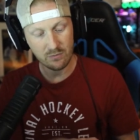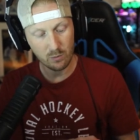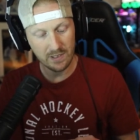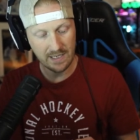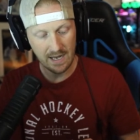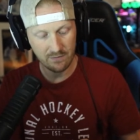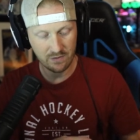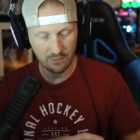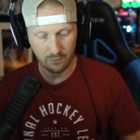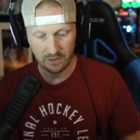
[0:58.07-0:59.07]
really kind of
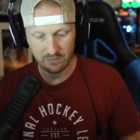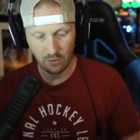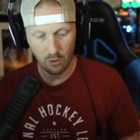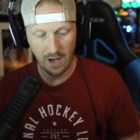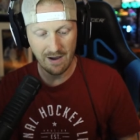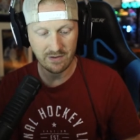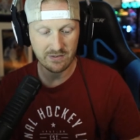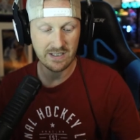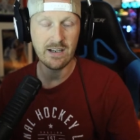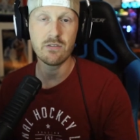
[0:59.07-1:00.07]
different. So
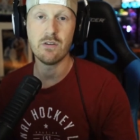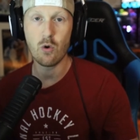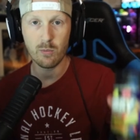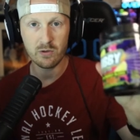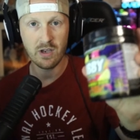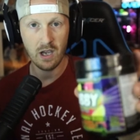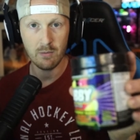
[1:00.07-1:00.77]
obviously here's the normal tub,